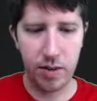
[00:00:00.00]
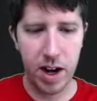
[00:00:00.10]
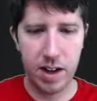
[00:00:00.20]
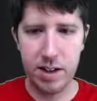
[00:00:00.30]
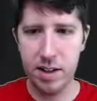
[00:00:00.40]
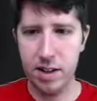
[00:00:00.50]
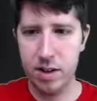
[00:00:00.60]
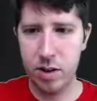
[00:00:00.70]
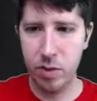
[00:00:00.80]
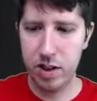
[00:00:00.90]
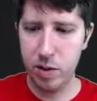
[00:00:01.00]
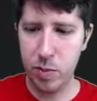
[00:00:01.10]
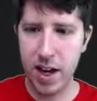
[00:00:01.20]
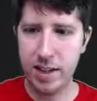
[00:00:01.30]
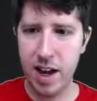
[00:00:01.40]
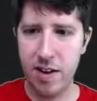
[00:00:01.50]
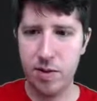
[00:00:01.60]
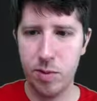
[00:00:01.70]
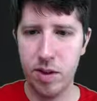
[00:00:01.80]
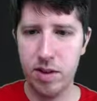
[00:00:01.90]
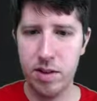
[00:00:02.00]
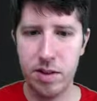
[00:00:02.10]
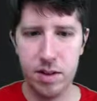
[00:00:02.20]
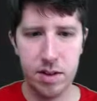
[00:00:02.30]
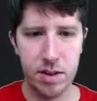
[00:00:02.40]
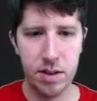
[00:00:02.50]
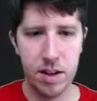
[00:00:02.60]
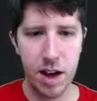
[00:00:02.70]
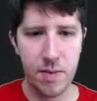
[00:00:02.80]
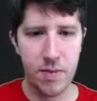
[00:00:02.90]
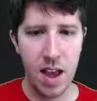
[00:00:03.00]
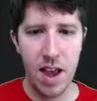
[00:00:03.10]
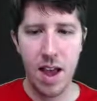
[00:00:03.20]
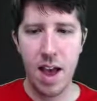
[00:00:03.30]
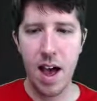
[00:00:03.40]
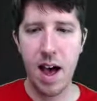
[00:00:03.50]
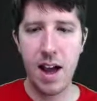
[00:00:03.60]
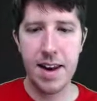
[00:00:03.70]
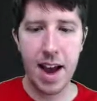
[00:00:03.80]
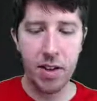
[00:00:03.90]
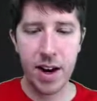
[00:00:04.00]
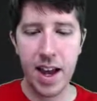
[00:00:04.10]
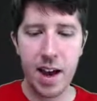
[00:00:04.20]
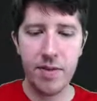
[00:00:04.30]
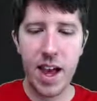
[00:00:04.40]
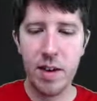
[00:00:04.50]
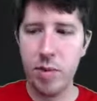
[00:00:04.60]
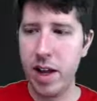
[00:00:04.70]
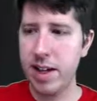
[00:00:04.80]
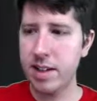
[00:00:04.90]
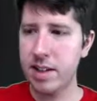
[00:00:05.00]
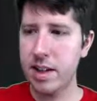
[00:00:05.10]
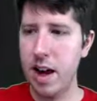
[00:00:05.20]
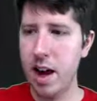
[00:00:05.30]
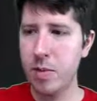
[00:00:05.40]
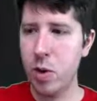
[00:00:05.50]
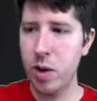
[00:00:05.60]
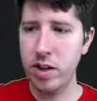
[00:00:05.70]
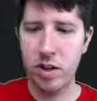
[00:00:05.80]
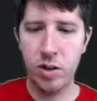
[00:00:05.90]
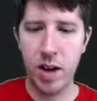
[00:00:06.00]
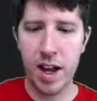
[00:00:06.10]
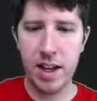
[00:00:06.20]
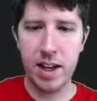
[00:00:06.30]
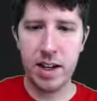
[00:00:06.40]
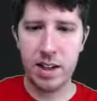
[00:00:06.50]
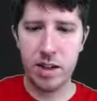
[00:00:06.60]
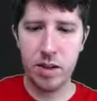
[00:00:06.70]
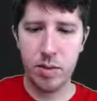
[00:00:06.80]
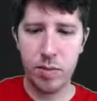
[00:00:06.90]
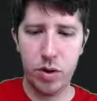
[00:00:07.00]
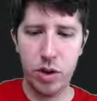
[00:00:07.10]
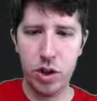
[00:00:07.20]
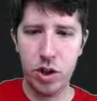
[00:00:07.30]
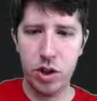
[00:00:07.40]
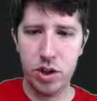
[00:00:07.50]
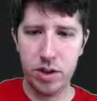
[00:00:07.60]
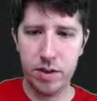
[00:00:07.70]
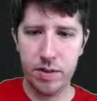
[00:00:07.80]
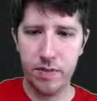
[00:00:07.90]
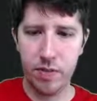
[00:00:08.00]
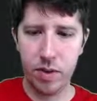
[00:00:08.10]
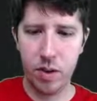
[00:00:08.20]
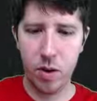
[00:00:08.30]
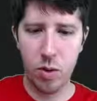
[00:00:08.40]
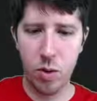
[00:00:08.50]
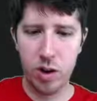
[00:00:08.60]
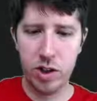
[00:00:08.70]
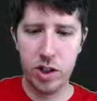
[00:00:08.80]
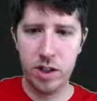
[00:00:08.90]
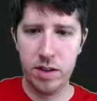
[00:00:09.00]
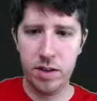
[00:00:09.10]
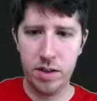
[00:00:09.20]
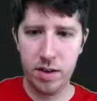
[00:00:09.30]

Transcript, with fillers: got to do a space afterwards. Okay. Now that I have that in place, I'm going to do a git push origin.